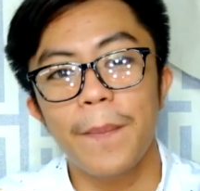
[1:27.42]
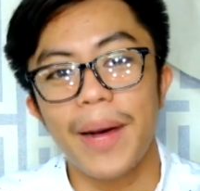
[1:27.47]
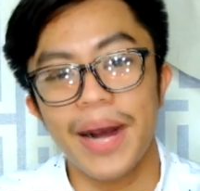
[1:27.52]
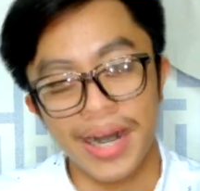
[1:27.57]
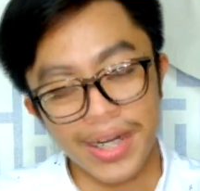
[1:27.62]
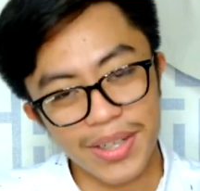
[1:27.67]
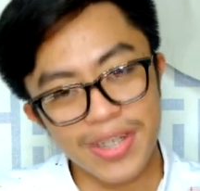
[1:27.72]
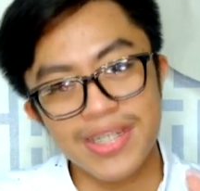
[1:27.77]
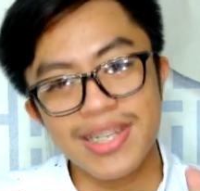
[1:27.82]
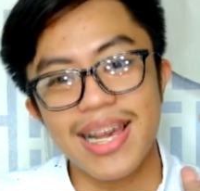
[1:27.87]

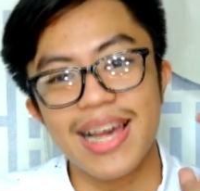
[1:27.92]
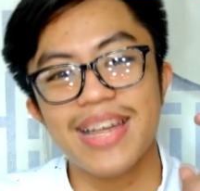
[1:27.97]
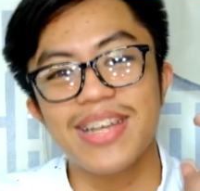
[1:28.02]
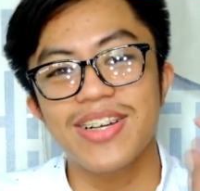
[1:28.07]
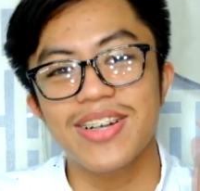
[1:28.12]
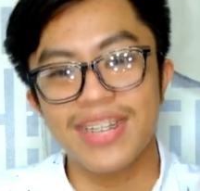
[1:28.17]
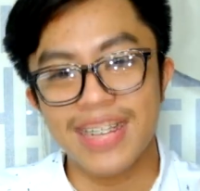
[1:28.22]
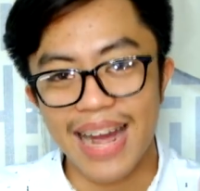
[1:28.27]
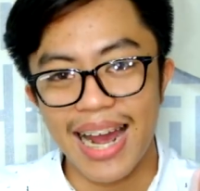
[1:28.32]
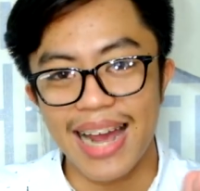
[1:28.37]
para to sa
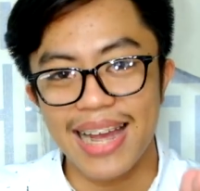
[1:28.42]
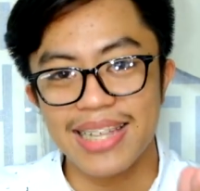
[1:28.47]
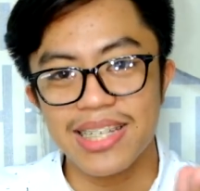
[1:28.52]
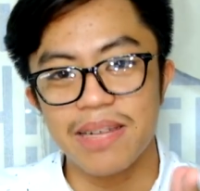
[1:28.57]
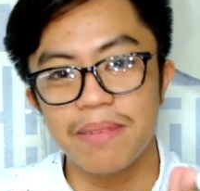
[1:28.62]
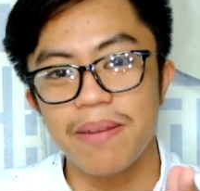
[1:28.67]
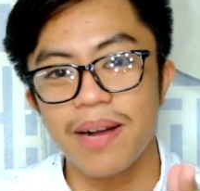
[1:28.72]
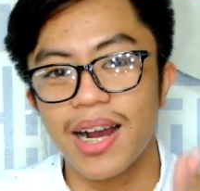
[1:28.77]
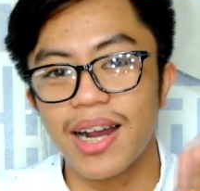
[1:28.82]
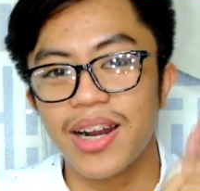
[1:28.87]
inyo guys,
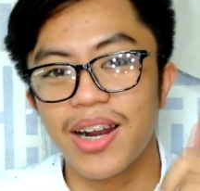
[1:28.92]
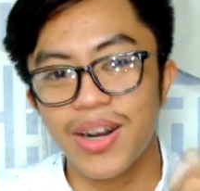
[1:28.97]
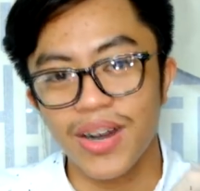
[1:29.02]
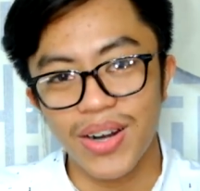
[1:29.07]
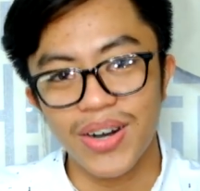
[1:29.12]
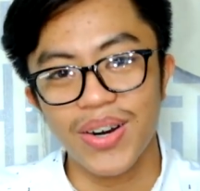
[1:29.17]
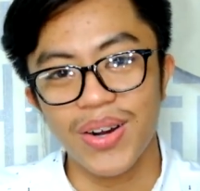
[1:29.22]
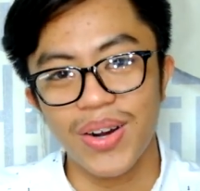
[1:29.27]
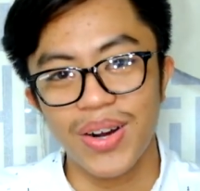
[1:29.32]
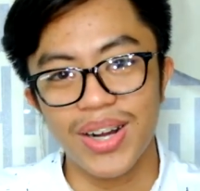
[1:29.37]
sa mga
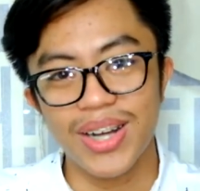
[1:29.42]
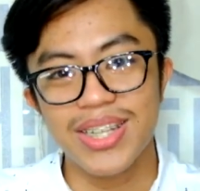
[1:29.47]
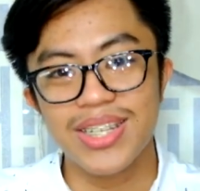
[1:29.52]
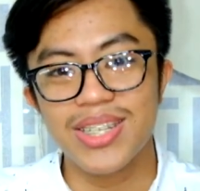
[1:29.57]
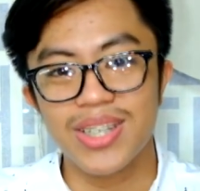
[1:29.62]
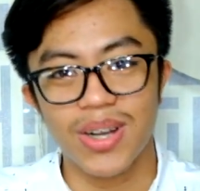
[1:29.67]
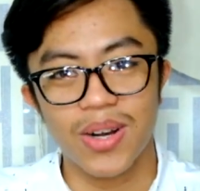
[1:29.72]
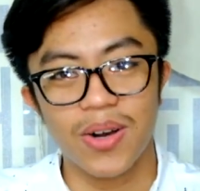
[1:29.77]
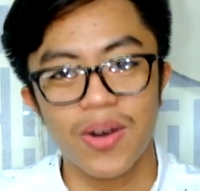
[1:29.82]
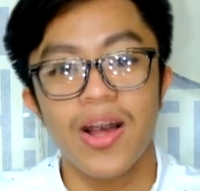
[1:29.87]
nanonood.
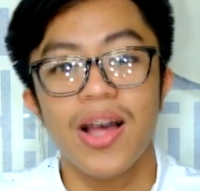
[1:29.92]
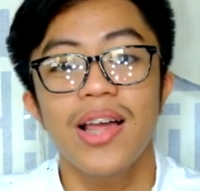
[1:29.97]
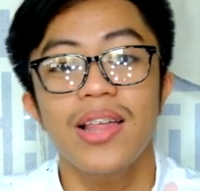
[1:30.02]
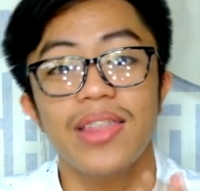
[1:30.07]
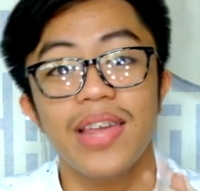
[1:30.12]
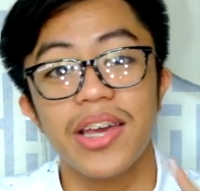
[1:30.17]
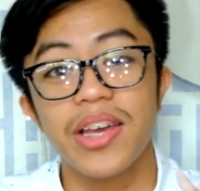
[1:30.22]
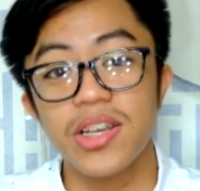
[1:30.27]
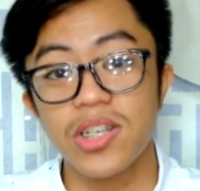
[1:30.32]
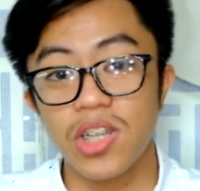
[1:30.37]
So,
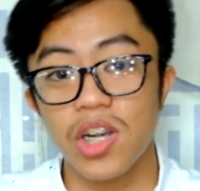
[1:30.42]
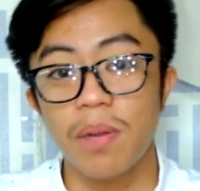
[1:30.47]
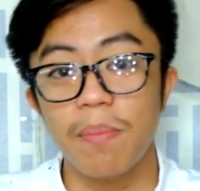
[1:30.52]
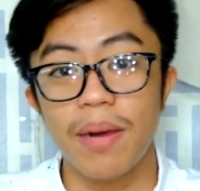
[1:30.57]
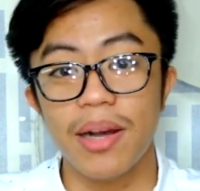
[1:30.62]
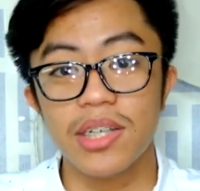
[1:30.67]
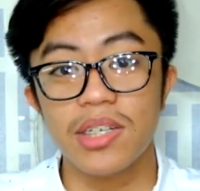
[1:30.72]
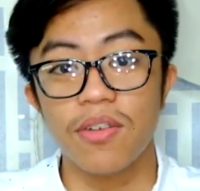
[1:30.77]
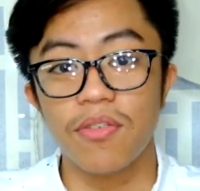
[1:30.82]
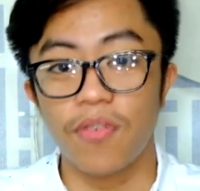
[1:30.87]
thank you so
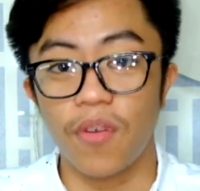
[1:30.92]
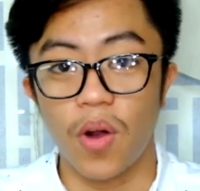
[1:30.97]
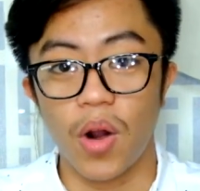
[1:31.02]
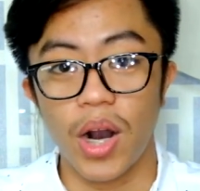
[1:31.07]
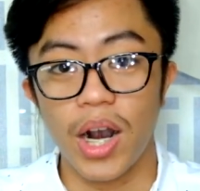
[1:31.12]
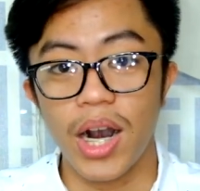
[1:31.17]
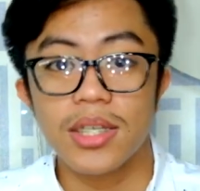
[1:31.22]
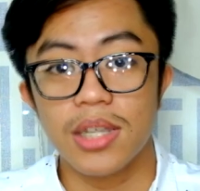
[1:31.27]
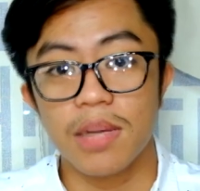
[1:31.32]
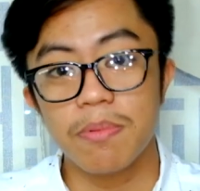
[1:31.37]
much
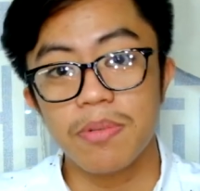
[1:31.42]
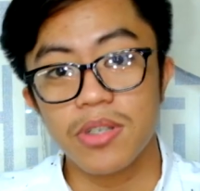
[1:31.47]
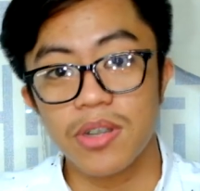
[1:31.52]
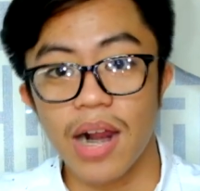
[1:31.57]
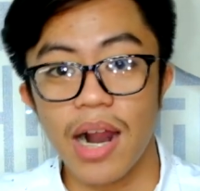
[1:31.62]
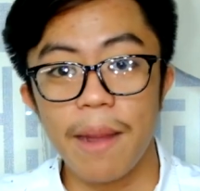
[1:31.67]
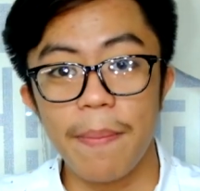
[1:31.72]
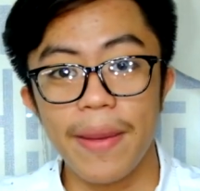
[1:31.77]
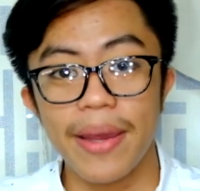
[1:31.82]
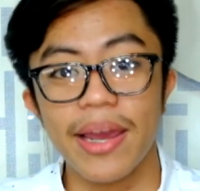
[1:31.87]
for
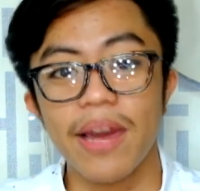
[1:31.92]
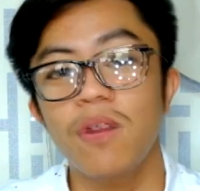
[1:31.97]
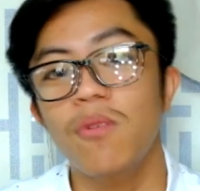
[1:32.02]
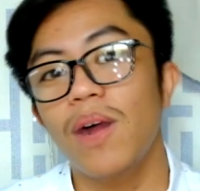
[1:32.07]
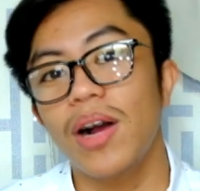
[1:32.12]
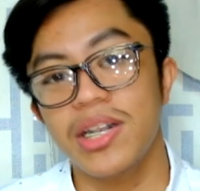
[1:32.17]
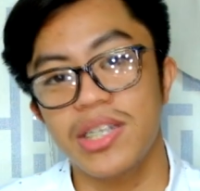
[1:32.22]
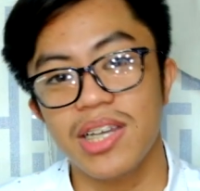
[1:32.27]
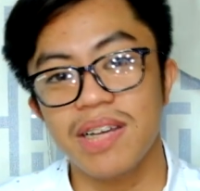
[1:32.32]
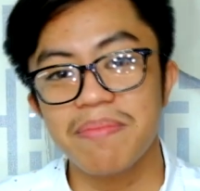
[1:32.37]
subscribing and
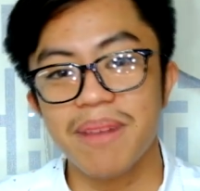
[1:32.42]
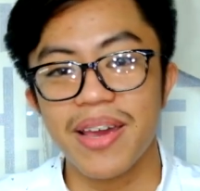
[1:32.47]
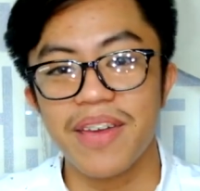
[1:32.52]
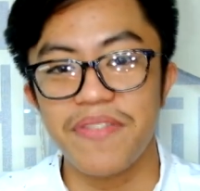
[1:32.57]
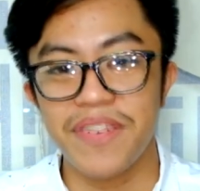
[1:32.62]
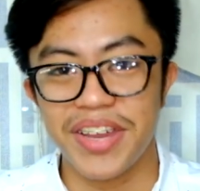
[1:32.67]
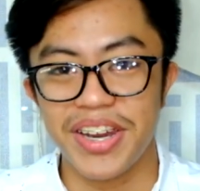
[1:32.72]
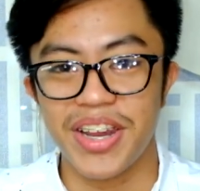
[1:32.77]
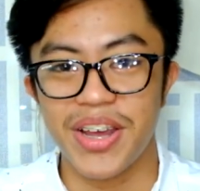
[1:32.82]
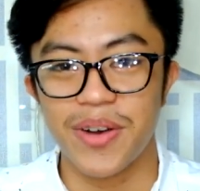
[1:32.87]
watching my
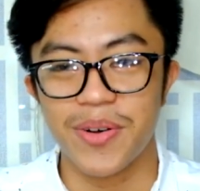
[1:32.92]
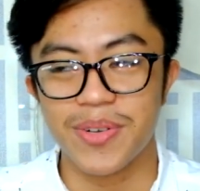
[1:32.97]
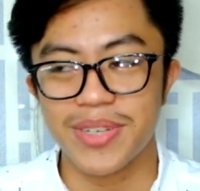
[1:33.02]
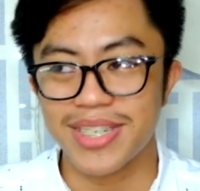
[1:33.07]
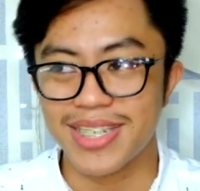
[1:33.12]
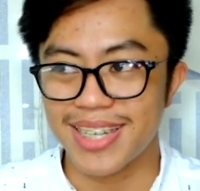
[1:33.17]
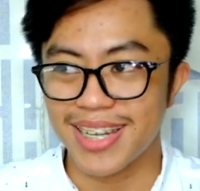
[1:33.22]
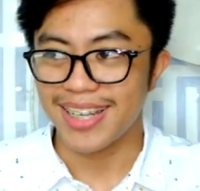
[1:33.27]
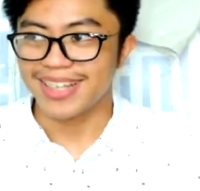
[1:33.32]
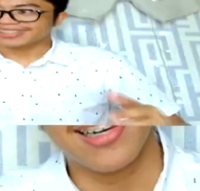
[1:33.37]

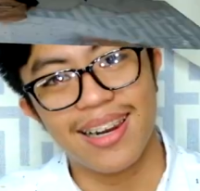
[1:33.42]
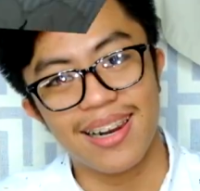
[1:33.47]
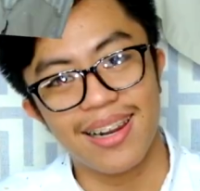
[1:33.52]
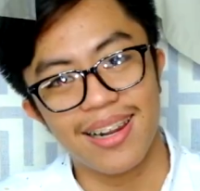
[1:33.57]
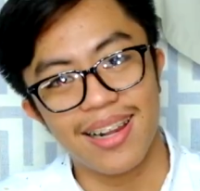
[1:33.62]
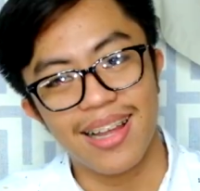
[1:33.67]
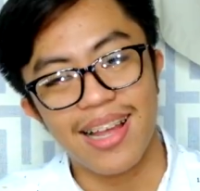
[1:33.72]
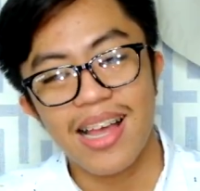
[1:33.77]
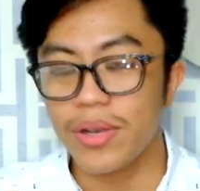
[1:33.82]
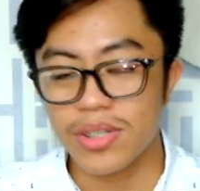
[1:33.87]
videos.
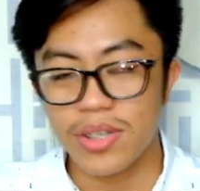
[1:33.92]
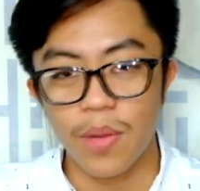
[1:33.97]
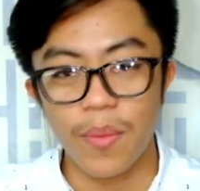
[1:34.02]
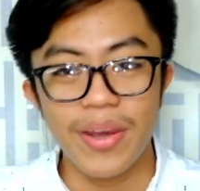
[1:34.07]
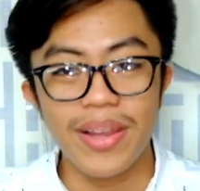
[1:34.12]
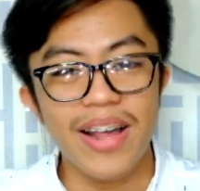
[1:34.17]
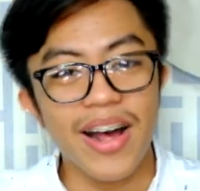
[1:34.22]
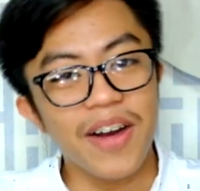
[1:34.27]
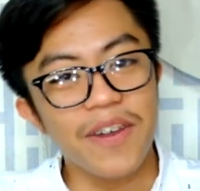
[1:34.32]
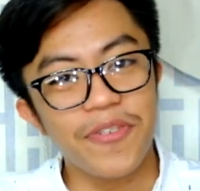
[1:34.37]
So,
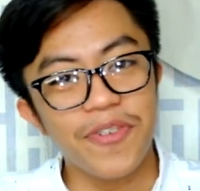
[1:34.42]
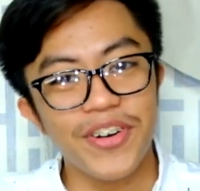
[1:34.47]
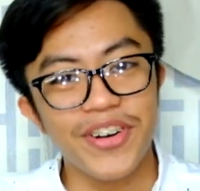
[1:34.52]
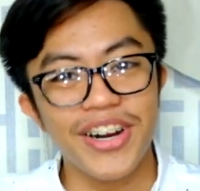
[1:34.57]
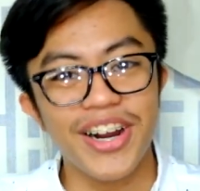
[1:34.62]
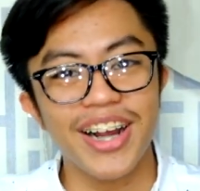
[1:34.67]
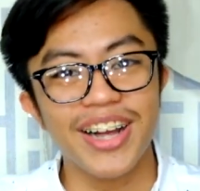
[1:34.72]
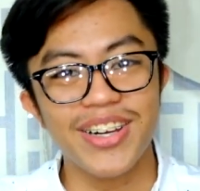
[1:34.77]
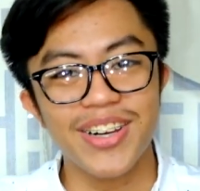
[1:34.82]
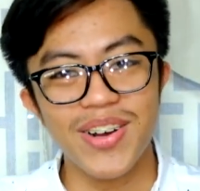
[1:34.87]
without
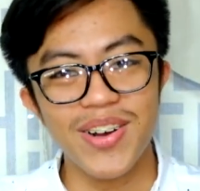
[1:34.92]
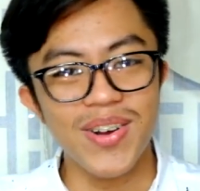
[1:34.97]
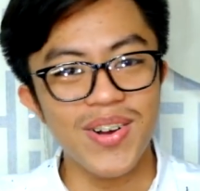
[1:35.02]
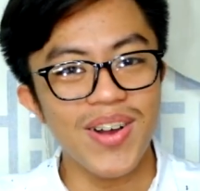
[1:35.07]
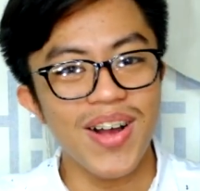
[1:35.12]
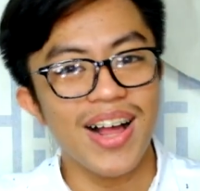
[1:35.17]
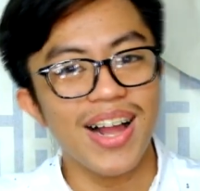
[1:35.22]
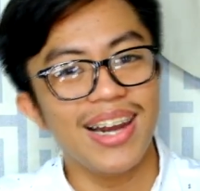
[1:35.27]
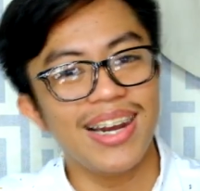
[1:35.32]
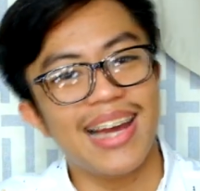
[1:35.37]
further ado,
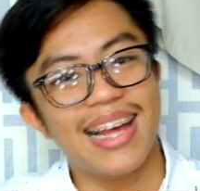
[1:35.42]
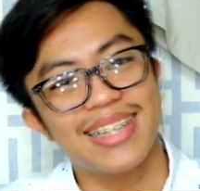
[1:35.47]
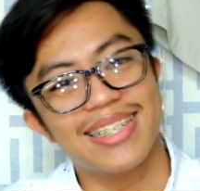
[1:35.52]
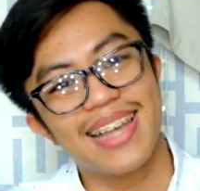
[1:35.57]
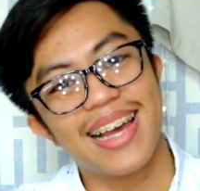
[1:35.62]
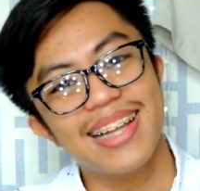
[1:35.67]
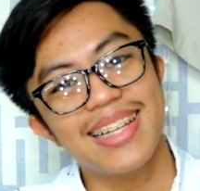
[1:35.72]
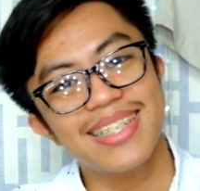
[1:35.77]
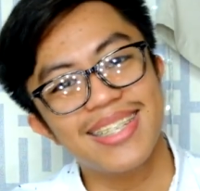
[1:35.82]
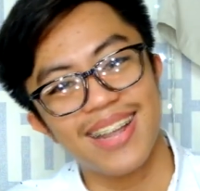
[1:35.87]
let's
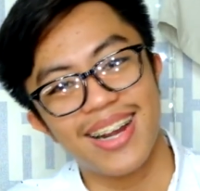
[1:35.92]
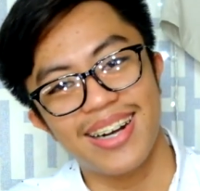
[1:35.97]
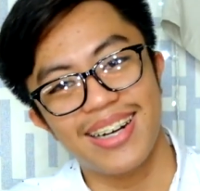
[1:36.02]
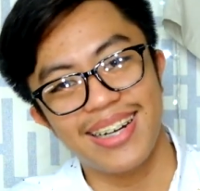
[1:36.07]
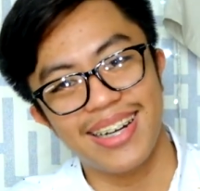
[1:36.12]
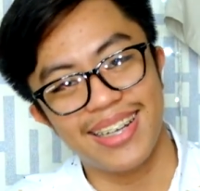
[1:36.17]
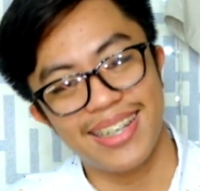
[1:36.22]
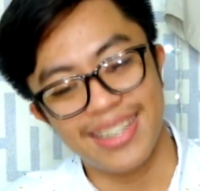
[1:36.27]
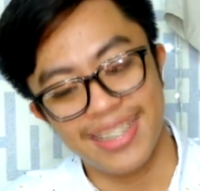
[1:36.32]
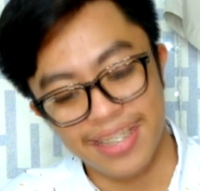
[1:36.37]
get started.